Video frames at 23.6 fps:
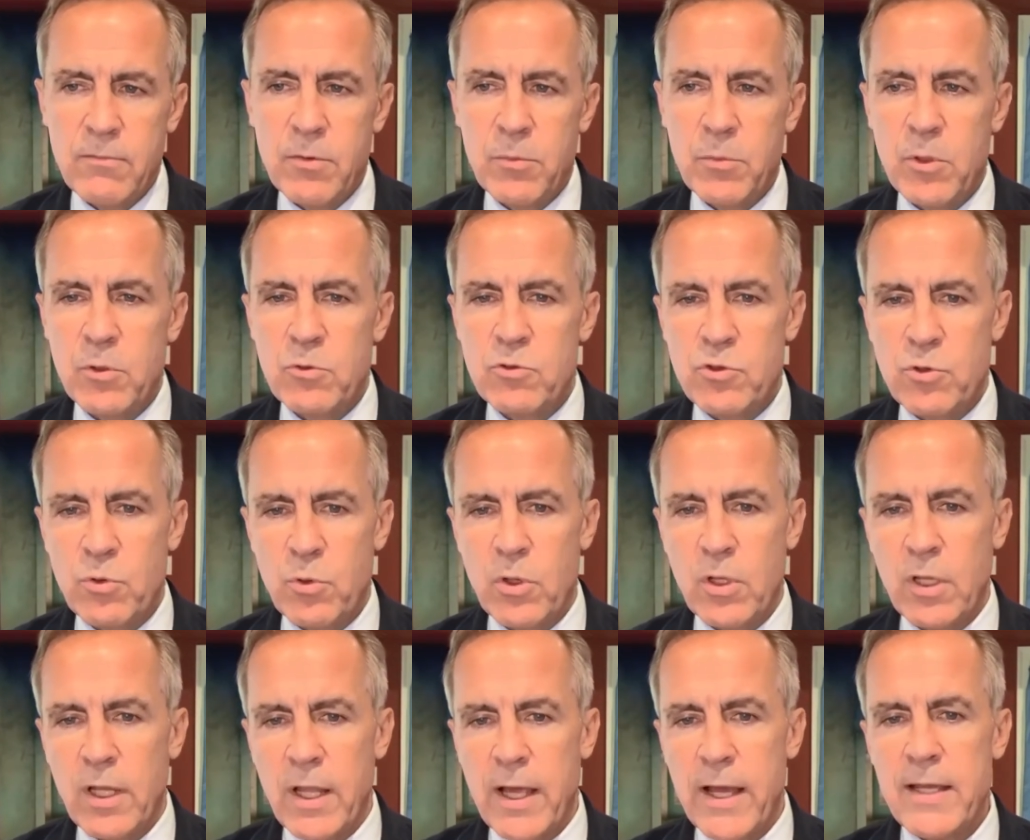from those
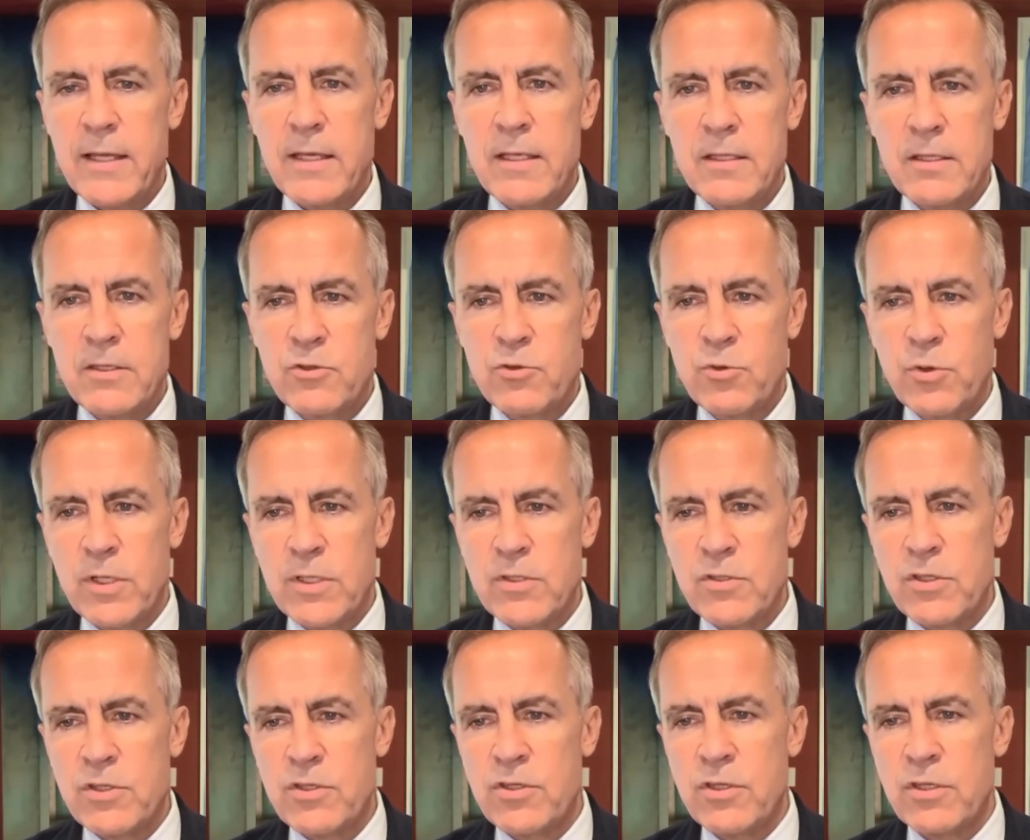who are lagging the
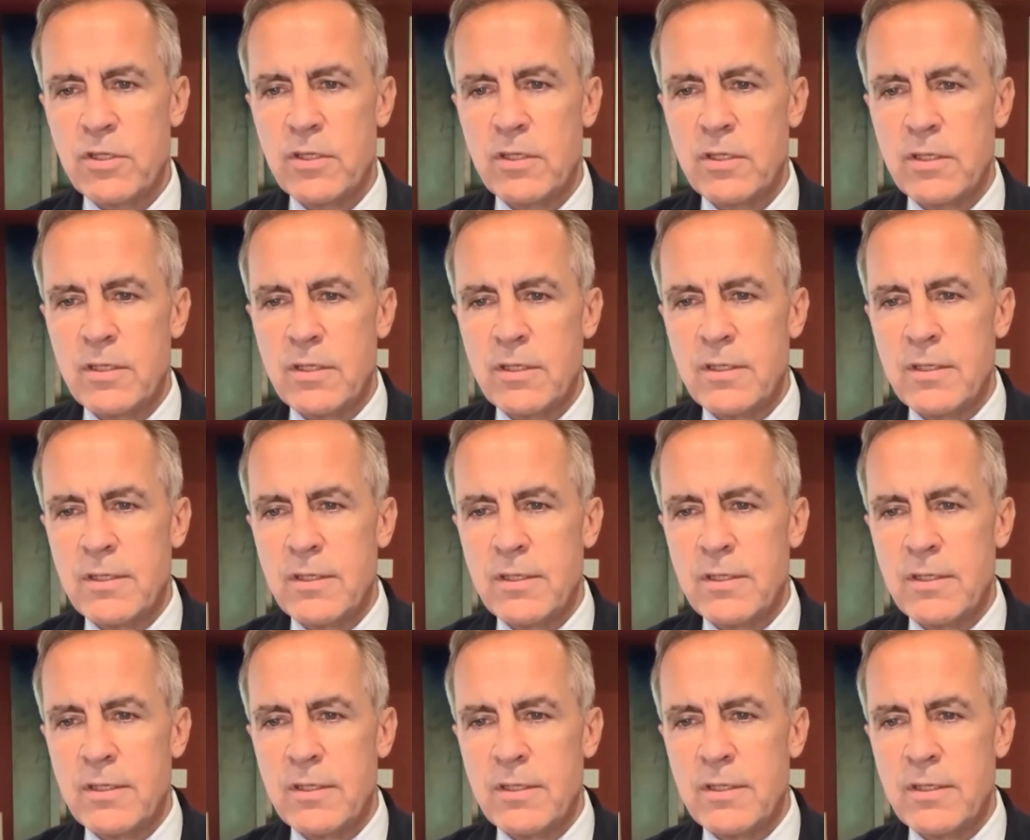transition